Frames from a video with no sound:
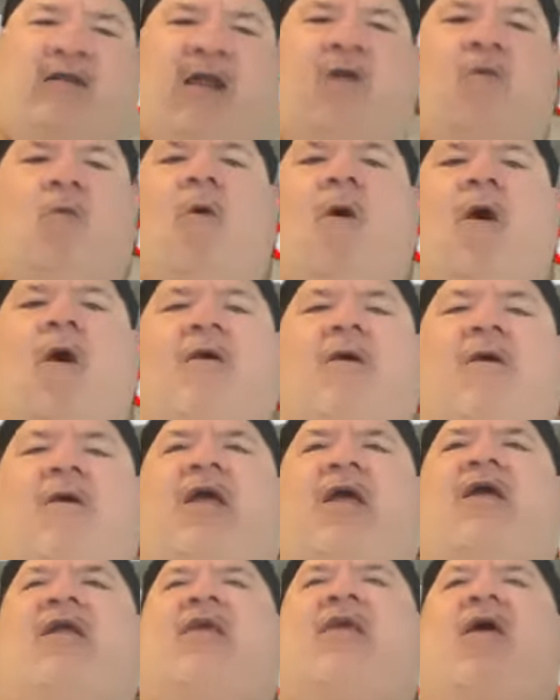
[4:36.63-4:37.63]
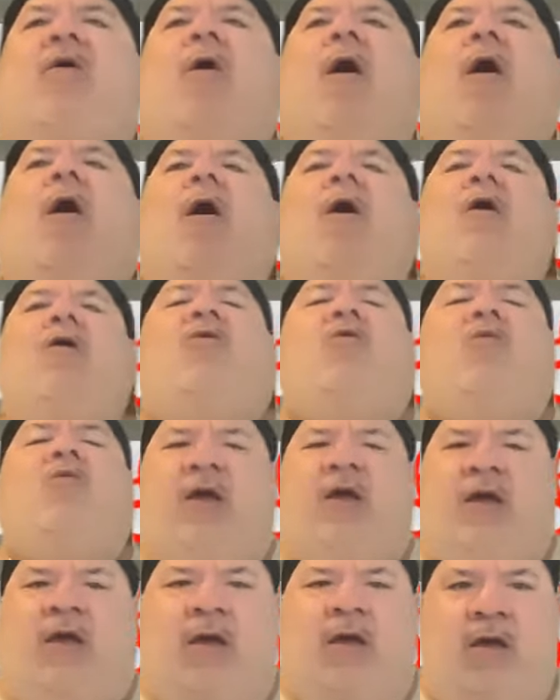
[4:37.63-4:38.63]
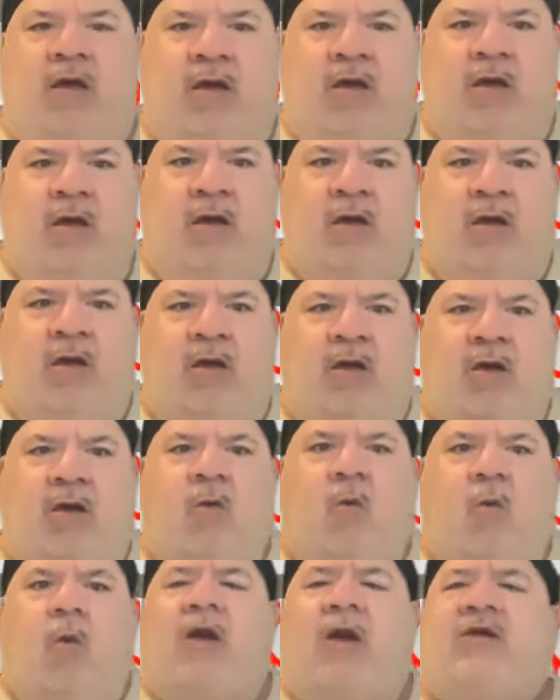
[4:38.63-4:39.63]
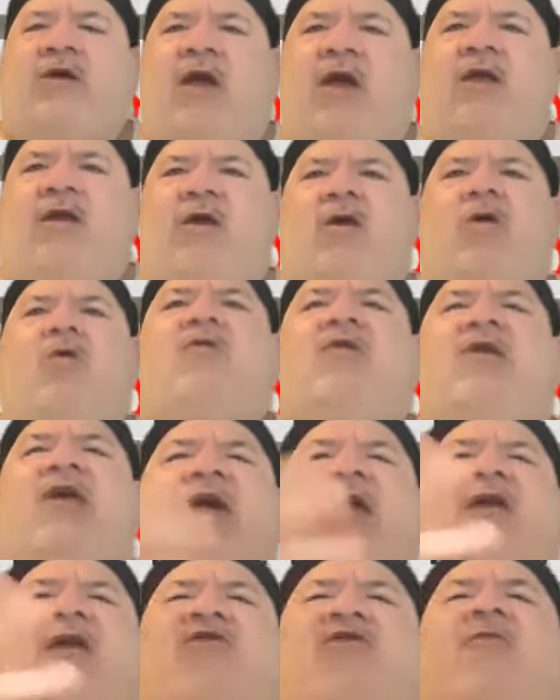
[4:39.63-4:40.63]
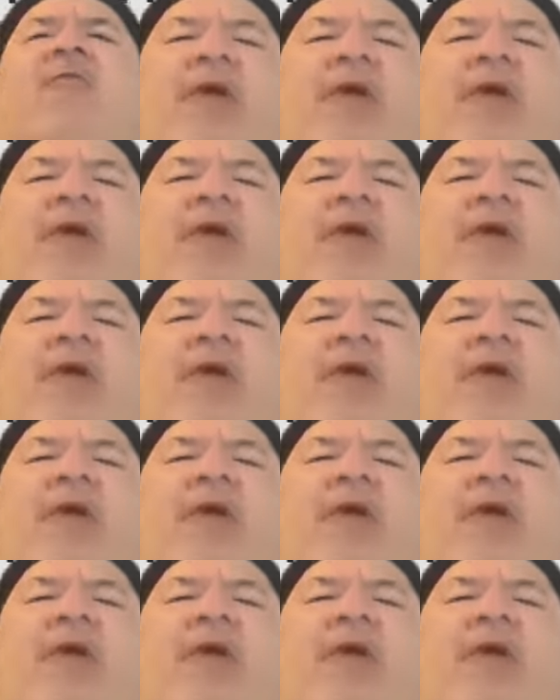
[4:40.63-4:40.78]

They're hungry. What can you teach